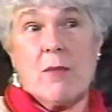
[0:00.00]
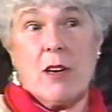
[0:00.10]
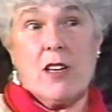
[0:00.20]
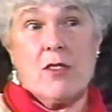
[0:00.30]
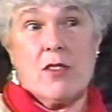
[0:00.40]
and
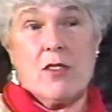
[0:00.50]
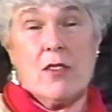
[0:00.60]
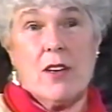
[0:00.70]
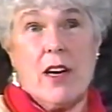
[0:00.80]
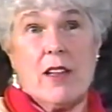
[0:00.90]
I do too.
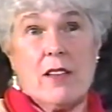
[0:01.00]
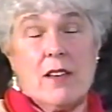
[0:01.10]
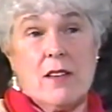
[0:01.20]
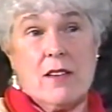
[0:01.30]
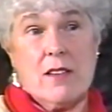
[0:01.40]
So they'd have to go
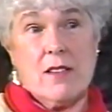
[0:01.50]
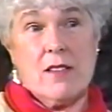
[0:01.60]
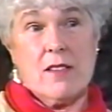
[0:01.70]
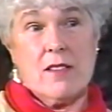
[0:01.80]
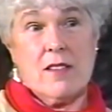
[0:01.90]
to school, of
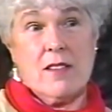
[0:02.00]
course.